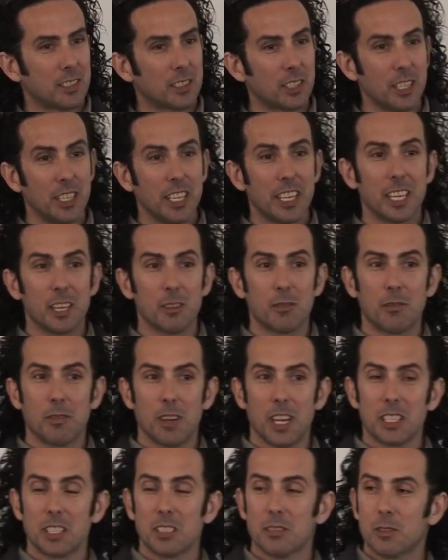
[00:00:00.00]
So you get a
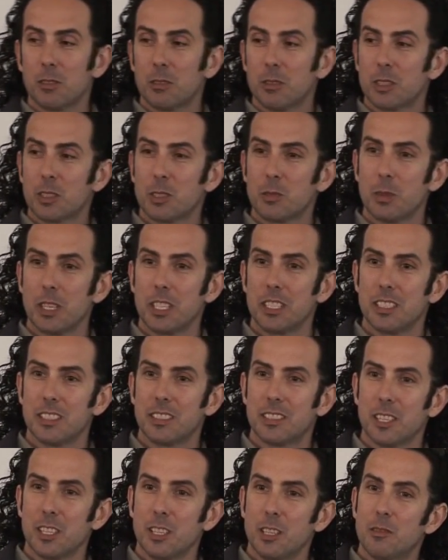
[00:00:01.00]
flush of all the
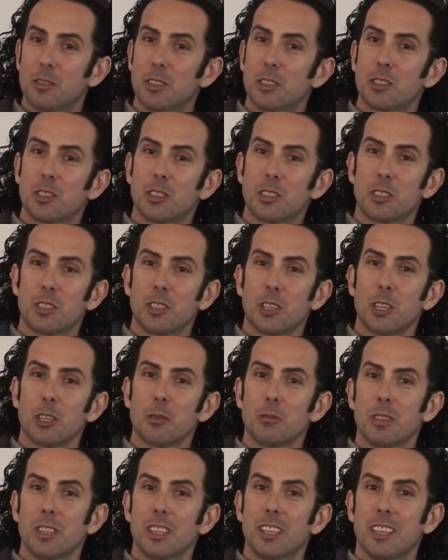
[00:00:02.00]
species that you've just
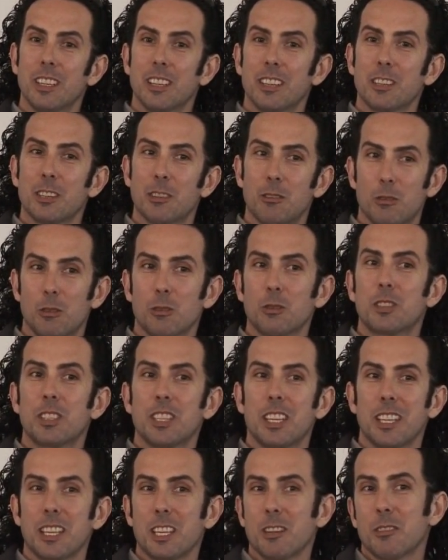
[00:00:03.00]
disturbed that are all
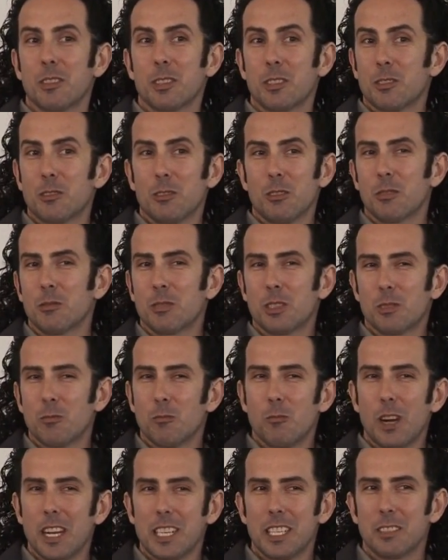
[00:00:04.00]
sitting there in the soil just
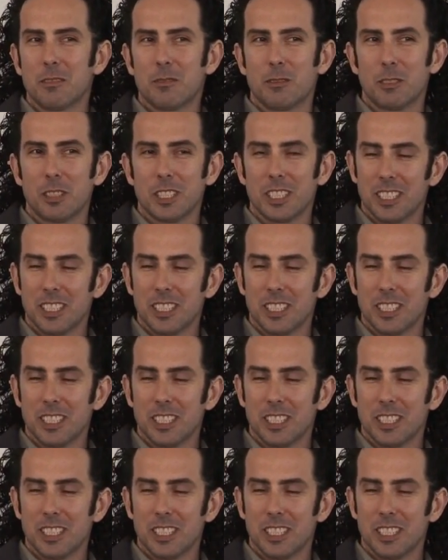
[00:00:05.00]
waiting for